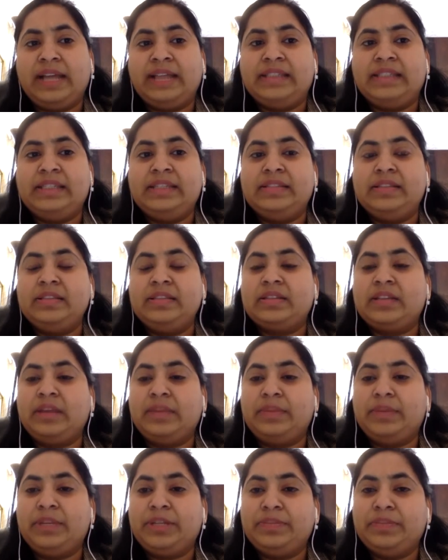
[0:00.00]
ICC's
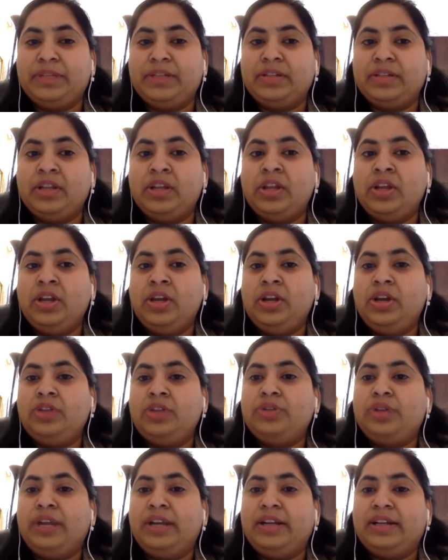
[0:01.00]
commitment
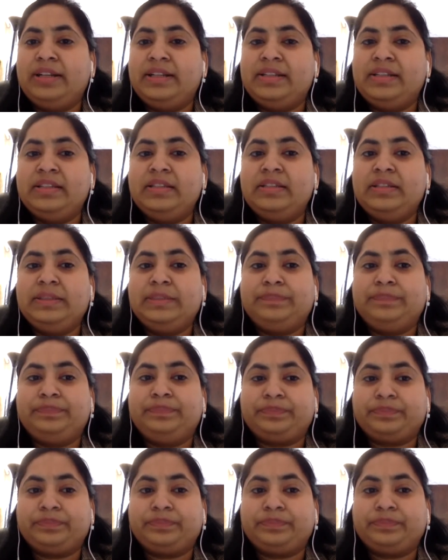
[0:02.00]
to addressing the